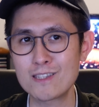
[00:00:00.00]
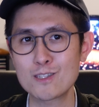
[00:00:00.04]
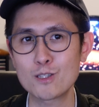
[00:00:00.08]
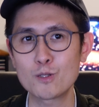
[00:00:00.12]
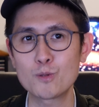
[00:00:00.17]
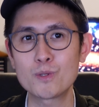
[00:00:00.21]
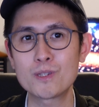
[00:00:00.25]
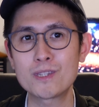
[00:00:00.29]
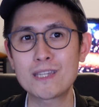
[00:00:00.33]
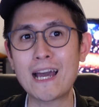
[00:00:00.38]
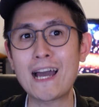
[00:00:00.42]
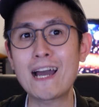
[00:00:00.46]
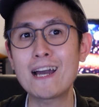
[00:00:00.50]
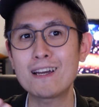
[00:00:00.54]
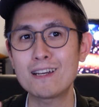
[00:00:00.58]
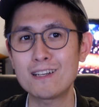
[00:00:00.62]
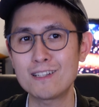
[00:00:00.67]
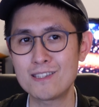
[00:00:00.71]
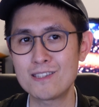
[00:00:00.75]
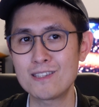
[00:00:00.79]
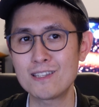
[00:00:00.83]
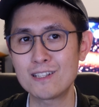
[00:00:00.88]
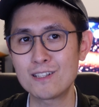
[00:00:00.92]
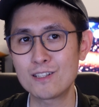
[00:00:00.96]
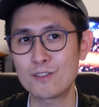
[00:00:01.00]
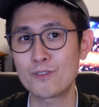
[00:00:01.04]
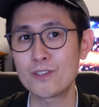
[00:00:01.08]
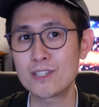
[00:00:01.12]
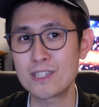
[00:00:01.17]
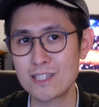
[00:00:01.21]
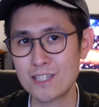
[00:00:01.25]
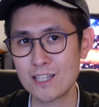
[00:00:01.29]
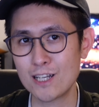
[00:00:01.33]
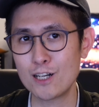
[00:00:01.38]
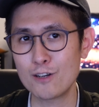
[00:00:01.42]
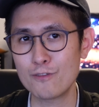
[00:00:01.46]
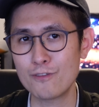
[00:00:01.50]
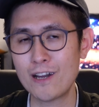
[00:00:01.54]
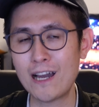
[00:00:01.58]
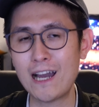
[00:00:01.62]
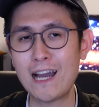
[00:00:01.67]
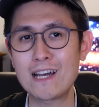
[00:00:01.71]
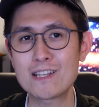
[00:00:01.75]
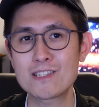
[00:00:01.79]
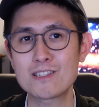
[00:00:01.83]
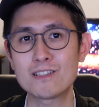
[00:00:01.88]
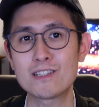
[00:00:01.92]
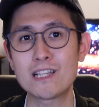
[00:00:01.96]
So that in, in and of itself
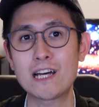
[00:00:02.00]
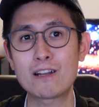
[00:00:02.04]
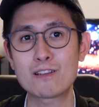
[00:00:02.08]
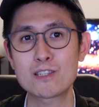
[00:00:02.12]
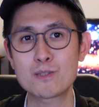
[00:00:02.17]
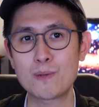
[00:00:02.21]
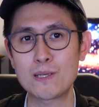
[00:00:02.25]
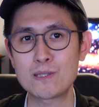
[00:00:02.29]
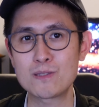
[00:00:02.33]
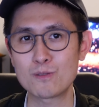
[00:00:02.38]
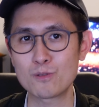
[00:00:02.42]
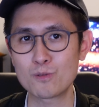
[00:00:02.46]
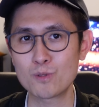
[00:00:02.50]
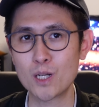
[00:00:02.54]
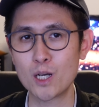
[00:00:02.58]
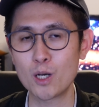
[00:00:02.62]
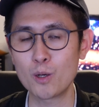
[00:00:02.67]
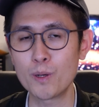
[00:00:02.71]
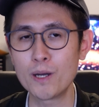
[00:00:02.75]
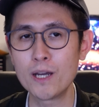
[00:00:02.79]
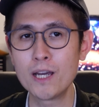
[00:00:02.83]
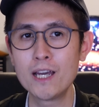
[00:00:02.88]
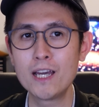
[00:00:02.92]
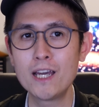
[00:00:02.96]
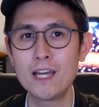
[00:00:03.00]
has a lot of space to grow.